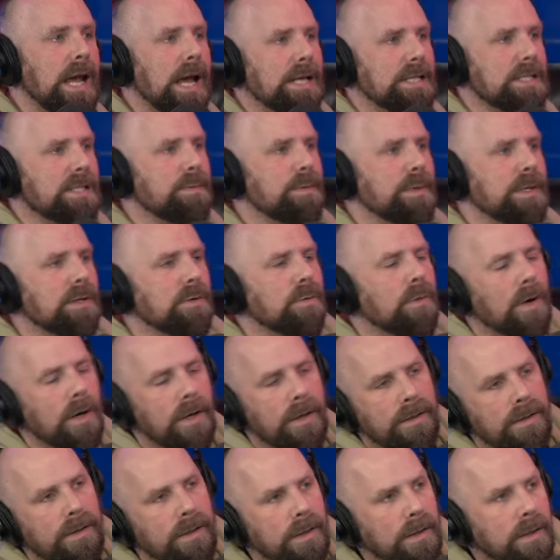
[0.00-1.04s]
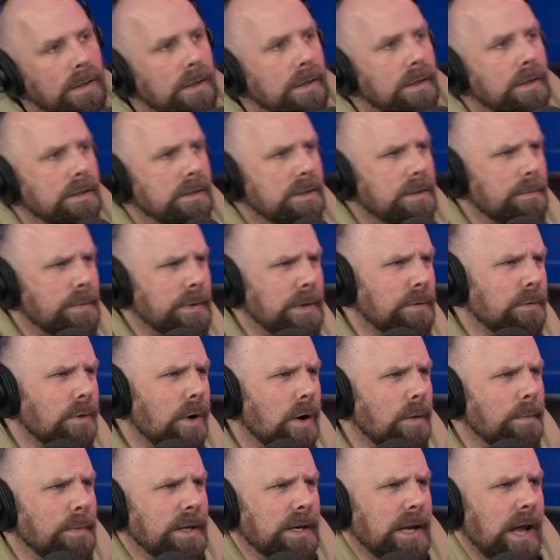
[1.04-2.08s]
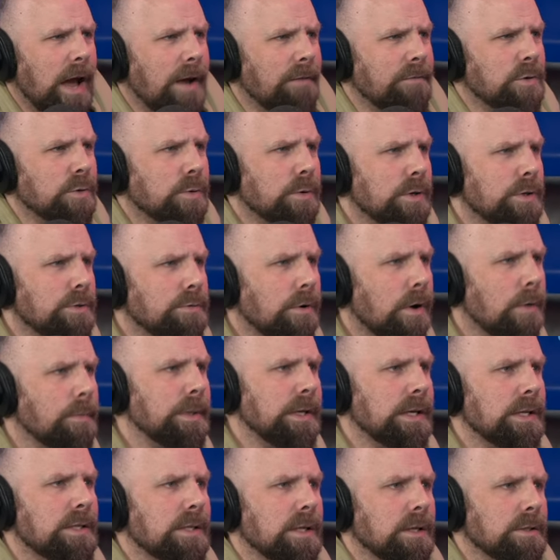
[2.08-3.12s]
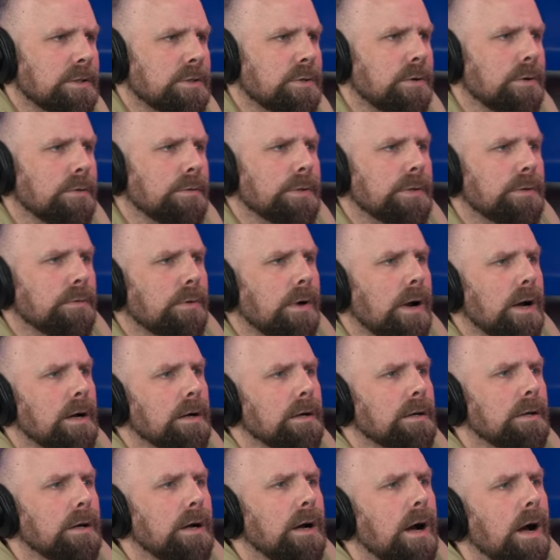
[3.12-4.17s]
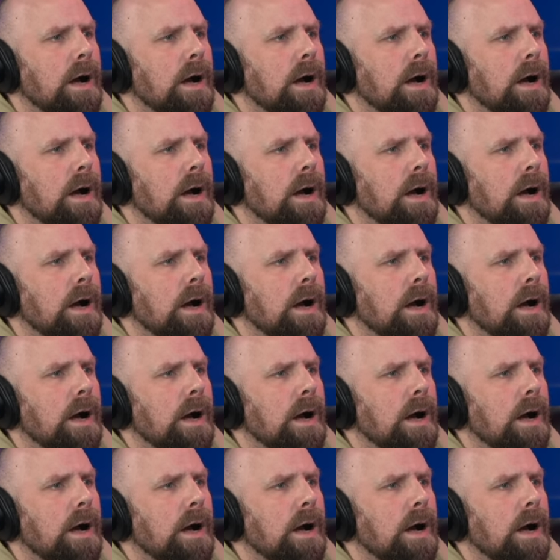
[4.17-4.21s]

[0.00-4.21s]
has to be the one to beat Roman. Afterwards, Roman can tell a story with The Rock.